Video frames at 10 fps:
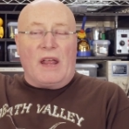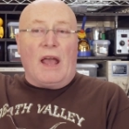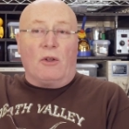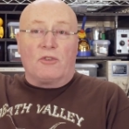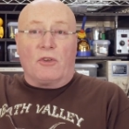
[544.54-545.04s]

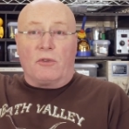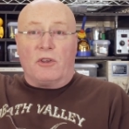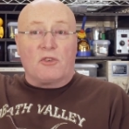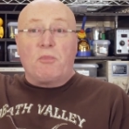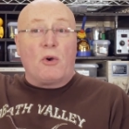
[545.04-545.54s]
out, so
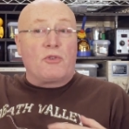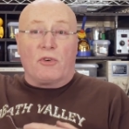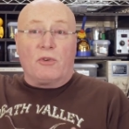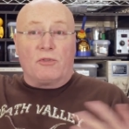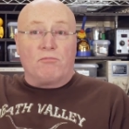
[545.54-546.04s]
the
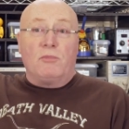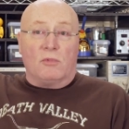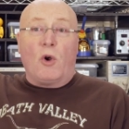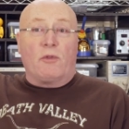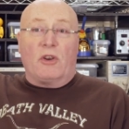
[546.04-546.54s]
exposure is
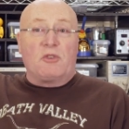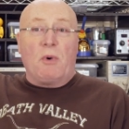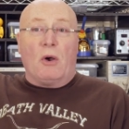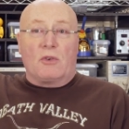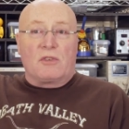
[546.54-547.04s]

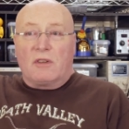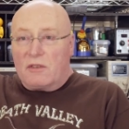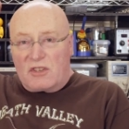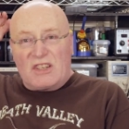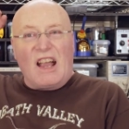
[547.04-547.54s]
overexposed,
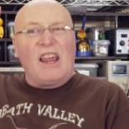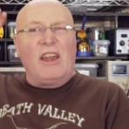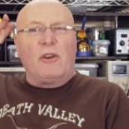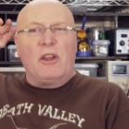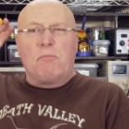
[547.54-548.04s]
the sky
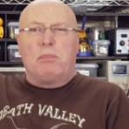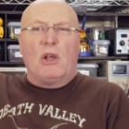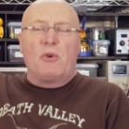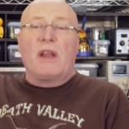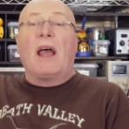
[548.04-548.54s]
area
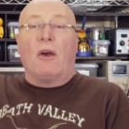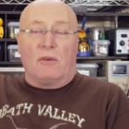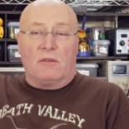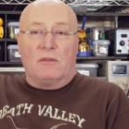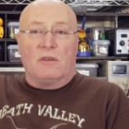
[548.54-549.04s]
blown
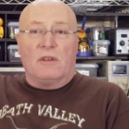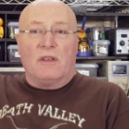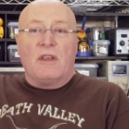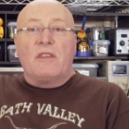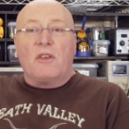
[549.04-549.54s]
out,
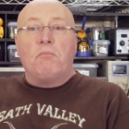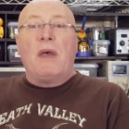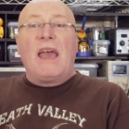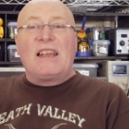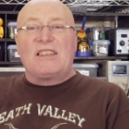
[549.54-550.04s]
the
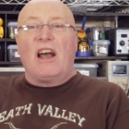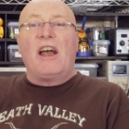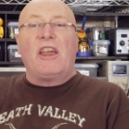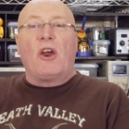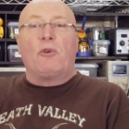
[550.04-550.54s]
max
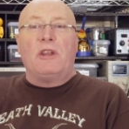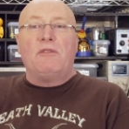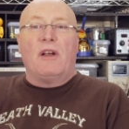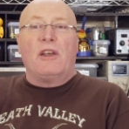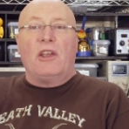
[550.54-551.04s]
IRE
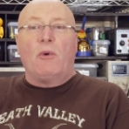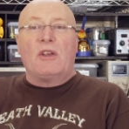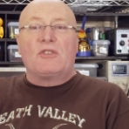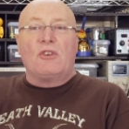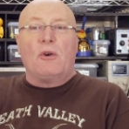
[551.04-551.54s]
value
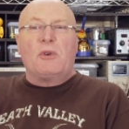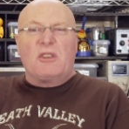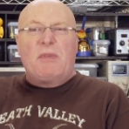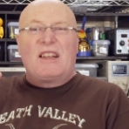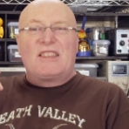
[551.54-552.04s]
I saw
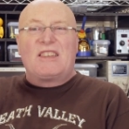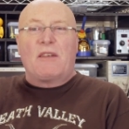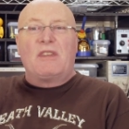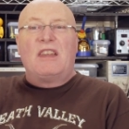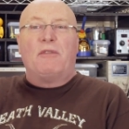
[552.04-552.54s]
was about
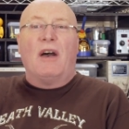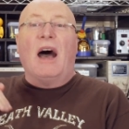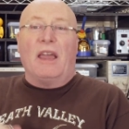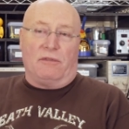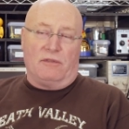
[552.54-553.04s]

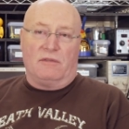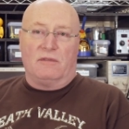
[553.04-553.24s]
75.